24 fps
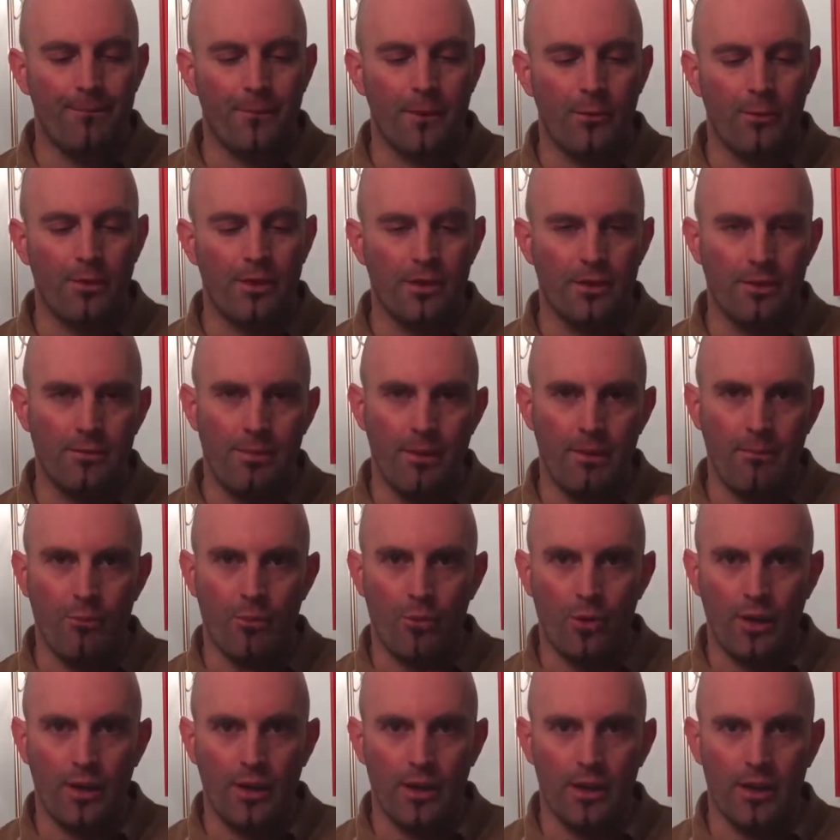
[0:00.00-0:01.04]
which is a bit
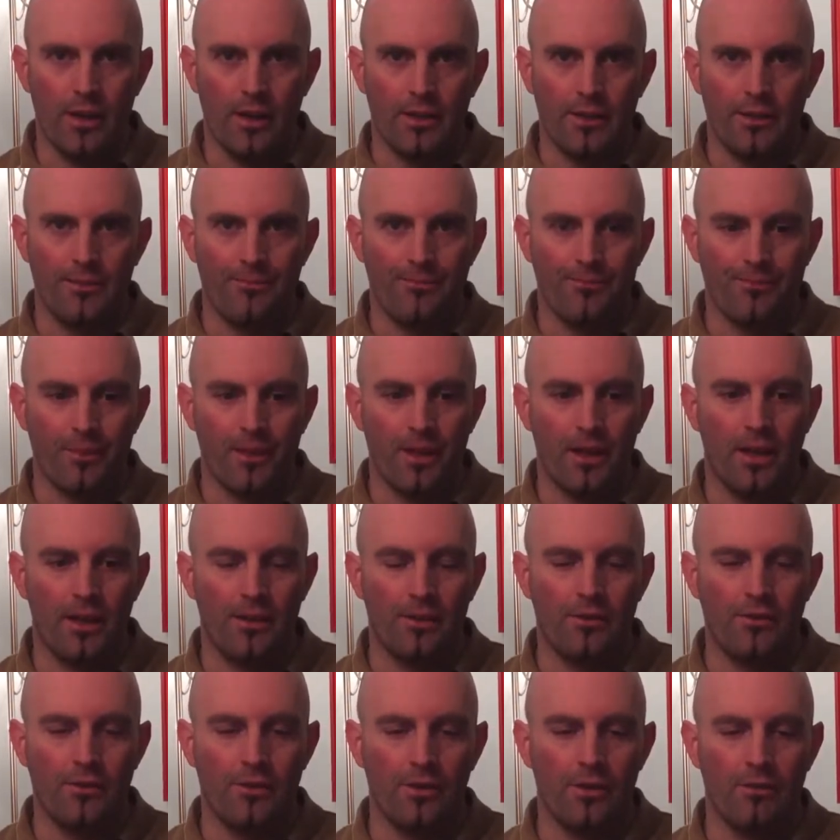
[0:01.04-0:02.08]
more inland,
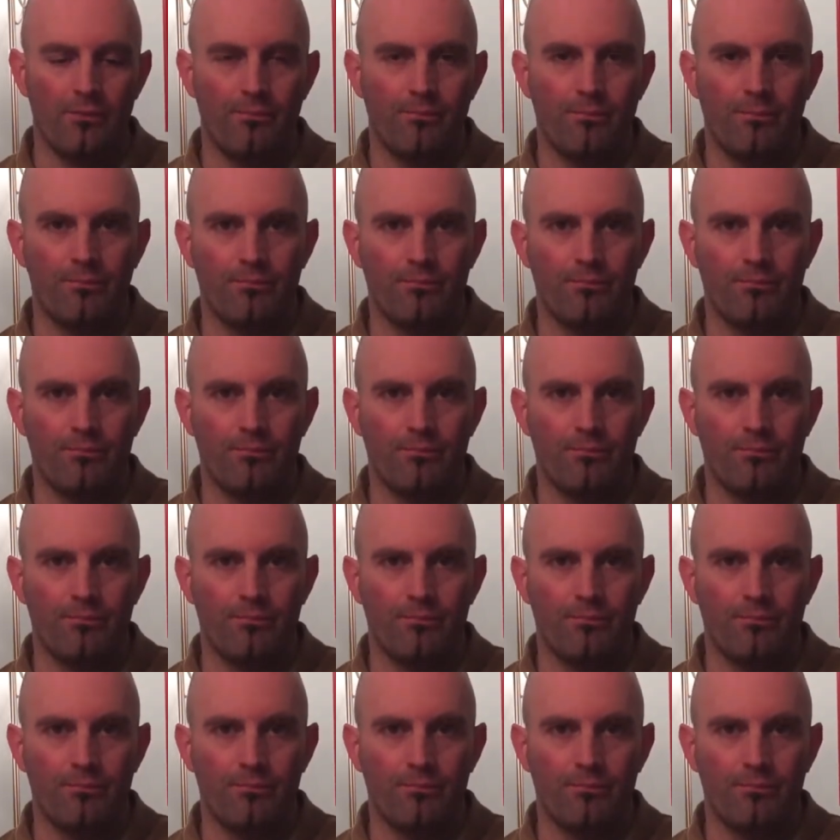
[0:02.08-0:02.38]
and sort of